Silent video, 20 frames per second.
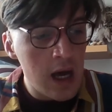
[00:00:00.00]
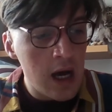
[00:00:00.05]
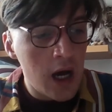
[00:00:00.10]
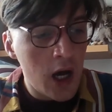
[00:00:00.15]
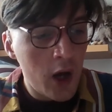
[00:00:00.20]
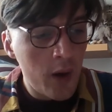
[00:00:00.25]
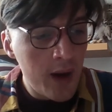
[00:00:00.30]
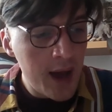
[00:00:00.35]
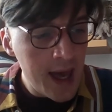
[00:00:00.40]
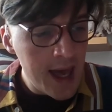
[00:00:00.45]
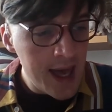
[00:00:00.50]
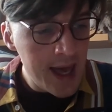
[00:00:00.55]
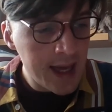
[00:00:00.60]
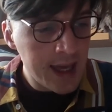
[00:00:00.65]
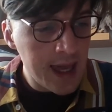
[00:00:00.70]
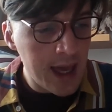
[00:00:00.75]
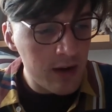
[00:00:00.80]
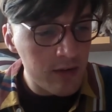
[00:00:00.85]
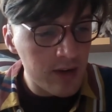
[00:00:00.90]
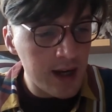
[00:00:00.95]
Our hair
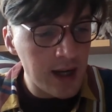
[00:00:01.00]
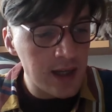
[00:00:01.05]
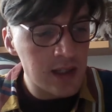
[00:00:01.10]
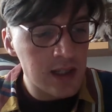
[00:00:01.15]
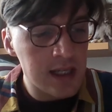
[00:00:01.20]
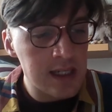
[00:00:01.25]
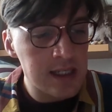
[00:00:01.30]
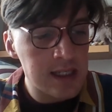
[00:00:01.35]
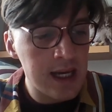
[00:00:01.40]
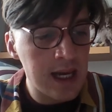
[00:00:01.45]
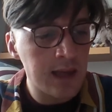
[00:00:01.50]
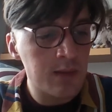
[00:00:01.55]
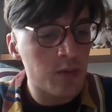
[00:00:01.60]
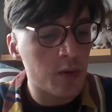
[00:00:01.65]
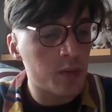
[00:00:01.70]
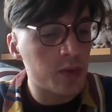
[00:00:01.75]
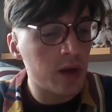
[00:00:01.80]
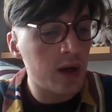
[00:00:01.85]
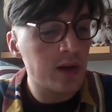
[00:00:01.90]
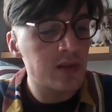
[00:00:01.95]
care range contains
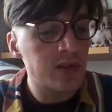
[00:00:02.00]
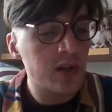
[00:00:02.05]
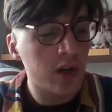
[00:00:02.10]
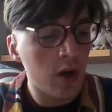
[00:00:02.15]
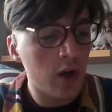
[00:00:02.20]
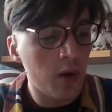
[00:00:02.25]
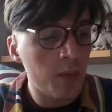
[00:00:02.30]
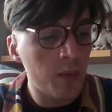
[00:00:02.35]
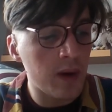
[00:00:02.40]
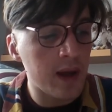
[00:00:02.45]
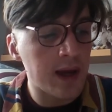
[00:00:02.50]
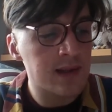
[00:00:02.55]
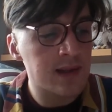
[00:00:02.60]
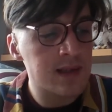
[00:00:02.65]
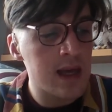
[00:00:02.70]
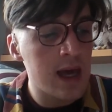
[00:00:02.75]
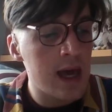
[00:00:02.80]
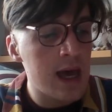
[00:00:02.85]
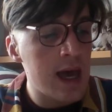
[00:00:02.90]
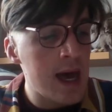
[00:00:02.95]
proprietary
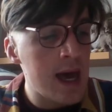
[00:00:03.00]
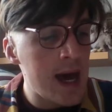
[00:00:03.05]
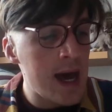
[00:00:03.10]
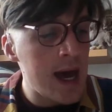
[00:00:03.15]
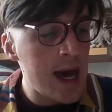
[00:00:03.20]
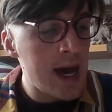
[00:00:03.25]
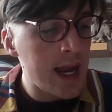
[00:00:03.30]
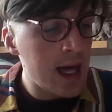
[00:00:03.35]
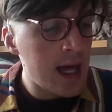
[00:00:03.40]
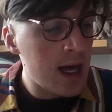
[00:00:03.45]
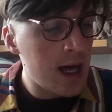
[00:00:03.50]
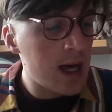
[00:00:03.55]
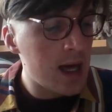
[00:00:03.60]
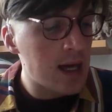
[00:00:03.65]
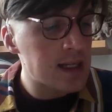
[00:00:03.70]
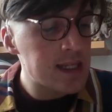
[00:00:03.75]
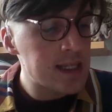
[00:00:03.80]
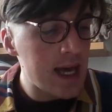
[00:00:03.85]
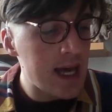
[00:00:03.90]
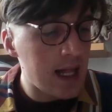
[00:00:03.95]
complex
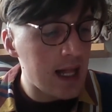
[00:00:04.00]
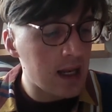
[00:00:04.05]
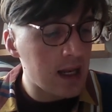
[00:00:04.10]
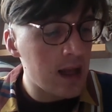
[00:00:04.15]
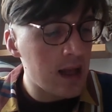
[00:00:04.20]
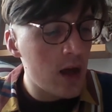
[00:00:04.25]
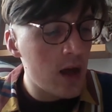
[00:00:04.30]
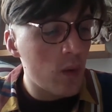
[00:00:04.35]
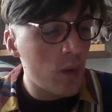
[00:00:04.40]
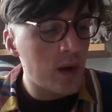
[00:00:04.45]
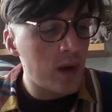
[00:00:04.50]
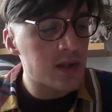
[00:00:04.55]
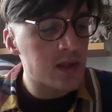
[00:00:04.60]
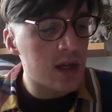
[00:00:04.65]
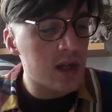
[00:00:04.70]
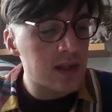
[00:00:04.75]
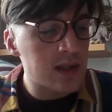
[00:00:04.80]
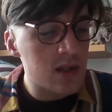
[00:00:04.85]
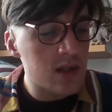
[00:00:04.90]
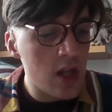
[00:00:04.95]
Anatel, which
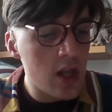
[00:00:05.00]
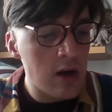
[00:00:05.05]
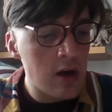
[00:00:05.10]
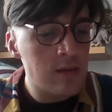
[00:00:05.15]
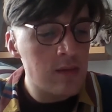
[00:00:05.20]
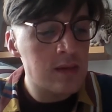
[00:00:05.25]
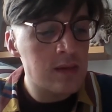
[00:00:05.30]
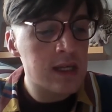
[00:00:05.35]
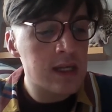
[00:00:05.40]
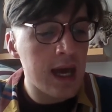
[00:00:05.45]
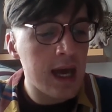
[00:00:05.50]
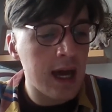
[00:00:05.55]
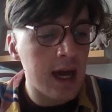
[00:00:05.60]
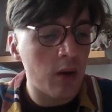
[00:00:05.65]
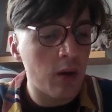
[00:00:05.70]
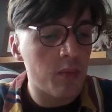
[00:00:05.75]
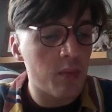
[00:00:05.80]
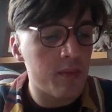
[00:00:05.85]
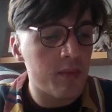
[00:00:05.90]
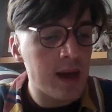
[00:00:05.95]
is known to
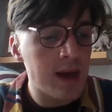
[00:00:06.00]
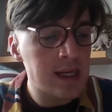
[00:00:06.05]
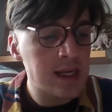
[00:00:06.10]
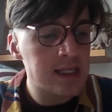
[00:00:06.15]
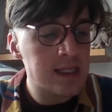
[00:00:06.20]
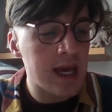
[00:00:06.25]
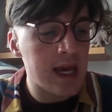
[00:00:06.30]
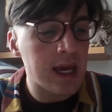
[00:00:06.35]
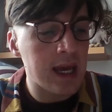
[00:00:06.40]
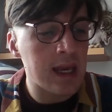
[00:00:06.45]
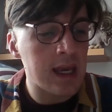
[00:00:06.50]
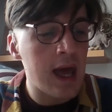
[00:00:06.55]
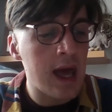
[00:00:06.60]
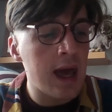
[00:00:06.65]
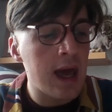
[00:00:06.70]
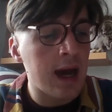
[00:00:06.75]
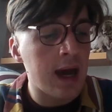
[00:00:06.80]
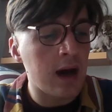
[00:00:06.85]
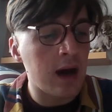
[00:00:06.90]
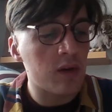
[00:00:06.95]
help maintain
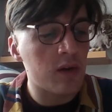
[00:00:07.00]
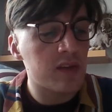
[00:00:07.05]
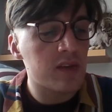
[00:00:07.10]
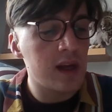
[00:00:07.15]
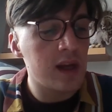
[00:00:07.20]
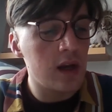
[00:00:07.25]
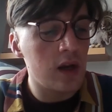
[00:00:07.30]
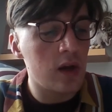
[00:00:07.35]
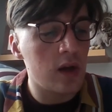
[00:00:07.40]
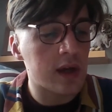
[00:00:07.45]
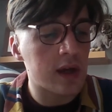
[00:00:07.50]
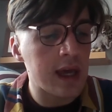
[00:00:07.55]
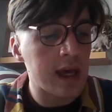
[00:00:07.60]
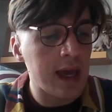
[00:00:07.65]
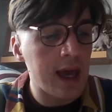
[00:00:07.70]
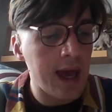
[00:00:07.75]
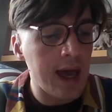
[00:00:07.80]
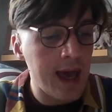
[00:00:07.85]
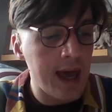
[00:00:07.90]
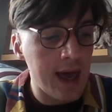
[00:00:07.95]
healthy looking
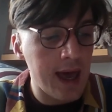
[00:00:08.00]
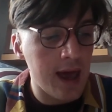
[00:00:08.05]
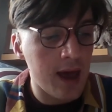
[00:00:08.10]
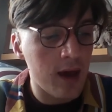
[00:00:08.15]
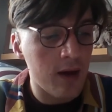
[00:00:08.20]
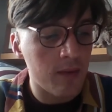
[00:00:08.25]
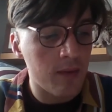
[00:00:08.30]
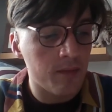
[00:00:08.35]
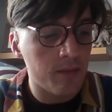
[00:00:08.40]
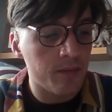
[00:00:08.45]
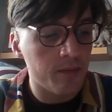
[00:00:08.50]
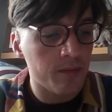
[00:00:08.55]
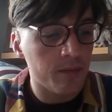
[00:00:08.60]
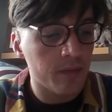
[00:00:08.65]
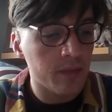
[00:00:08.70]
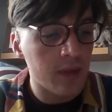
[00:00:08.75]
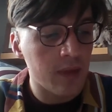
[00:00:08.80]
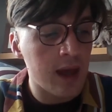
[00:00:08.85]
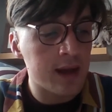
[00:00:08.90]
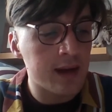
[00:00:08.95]
hair
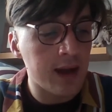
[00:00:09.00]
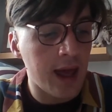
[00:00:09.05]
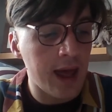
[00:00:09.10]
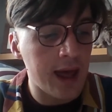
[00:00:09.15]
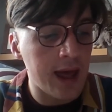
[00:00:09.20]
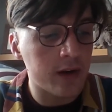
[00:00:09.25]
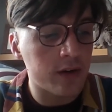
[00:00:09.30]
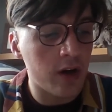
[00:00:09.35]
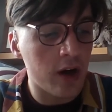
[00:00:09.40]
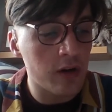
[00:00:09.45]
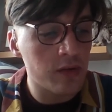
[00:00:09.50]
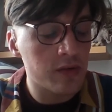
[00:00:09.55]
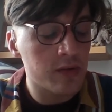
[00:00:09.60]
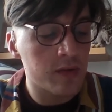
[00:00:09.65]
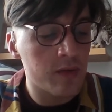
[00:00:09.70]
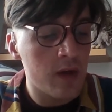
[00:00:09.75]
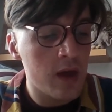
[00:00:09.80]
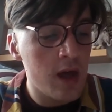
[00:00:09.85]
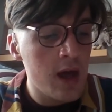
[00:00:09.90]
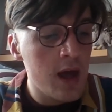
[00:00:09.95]
and hair
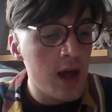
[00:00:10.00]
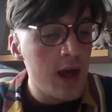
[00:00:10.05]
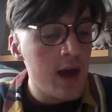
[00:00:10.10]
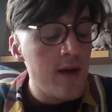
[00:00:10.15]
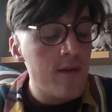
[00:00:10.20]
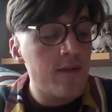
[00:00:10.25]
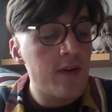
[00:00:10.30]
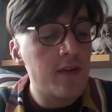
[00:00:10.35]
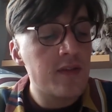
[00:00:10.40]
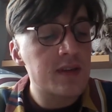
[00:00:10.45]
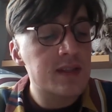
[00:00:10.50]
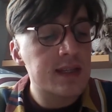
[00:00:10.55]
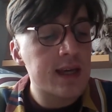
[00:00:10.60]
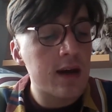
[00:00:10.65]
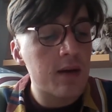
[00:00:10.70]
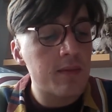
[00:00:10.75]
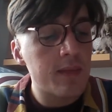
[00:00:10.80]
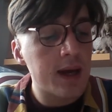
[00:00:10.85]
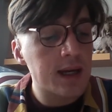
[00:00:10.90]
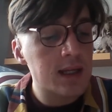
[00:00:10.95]
growth.
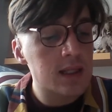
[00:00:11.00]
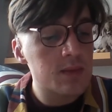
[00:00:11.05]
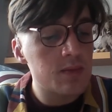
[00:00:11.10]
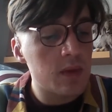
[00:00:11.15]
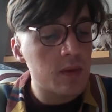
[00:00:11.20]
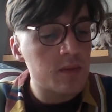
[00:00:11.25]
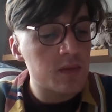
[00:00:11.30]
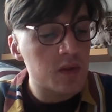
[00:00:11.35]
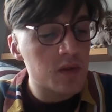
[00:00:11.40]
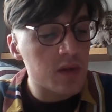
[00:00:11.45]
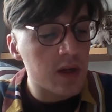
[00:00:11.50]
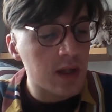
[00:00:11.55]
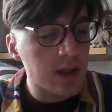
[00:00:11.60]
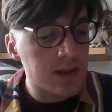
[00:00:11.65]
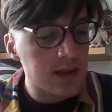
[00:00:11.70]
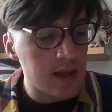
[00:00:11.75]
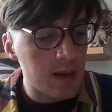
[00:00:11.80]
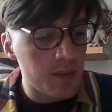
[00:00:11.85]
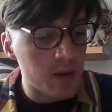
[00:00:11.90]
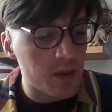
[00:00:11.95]
Viviscal Maximum Strength
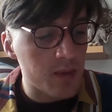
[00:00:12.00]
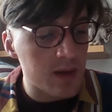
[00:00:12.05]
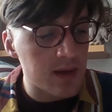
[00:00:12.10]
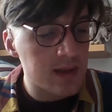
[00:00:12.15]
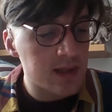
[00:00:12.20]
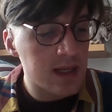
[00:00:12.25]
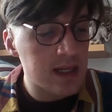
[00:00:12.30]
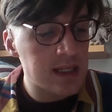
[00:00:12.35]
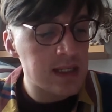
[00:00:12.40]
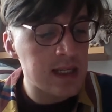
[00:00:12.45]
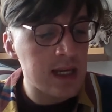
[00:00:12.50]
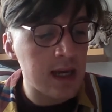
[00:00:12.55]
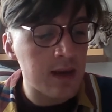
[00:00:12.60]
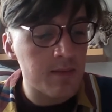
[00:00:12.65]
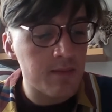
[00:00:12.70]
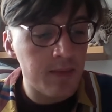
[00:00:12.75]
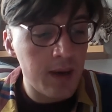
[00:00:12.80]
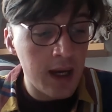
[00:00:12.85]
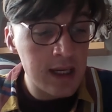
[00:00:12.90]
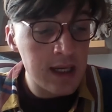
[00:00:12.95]
supplements contain
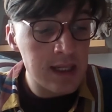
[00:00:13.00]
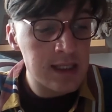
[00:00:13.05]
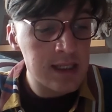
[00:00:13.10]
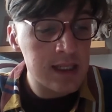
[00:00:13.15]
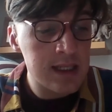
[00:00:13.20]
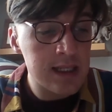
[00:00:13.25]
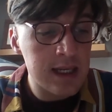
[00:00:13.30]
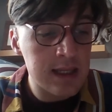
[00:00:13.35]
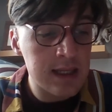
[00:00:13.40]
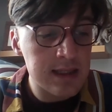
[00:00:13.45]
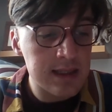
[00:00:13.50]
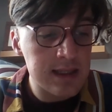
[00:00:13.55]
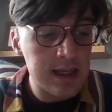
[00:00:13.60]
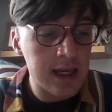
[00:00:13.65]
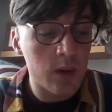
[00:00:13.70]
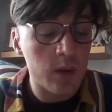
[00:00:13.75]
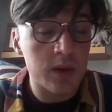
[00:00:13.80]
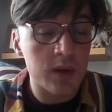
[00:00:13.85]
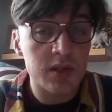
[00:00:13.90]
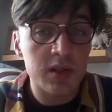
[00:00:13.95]
biotin and
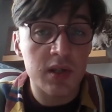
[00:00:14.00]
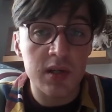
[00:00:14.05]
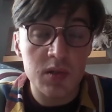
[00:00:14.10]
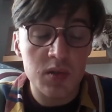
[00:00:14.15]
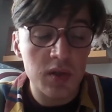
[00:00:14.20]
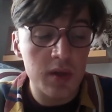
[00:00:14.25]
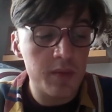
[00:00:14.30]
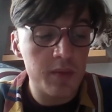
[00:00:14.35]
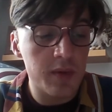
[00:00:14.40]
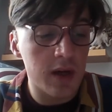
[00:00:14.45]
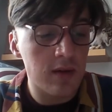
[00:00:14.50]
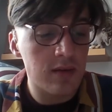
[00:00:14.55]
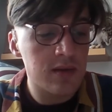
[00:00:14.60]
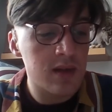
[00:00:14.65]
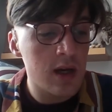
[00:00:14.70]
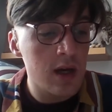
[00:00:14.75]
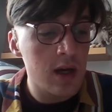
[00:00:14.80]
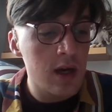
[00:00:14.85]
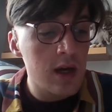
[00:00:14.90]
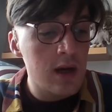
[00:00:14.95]
zinc, which contributes
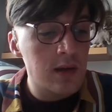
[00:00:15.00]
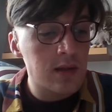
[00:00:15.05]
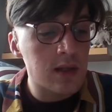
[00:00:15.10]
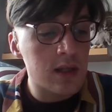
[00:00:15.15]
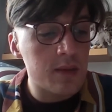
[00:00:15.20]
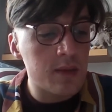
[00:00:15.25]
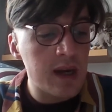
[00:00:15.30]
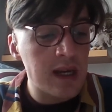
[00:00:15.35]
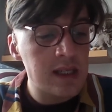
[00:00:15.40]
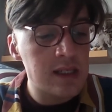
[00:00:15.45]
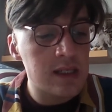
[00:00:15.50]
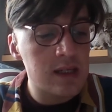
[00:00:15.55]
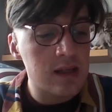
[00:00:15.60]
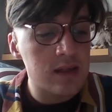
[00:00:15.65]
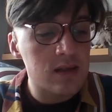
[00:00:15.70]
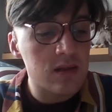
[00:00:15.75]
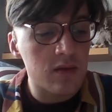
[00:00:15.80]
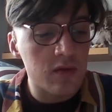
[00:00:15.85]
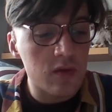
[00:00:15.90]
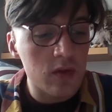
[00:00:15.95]
to the
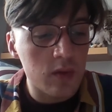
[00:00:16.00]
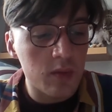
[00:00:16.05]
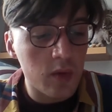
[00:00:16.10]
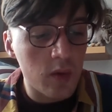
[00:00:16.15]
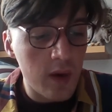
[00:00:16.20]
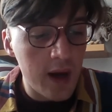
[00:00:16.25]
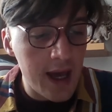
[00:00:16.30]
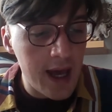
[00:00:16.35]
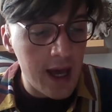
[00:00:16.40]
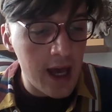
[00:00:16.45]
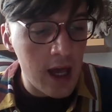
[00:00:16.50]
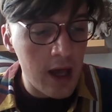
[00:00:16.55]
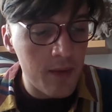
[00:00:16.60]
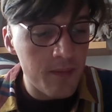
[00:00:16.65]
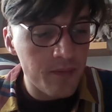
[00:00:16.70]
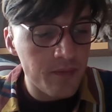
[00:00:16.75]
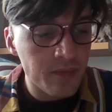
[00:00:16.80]
maintenance of normal hair.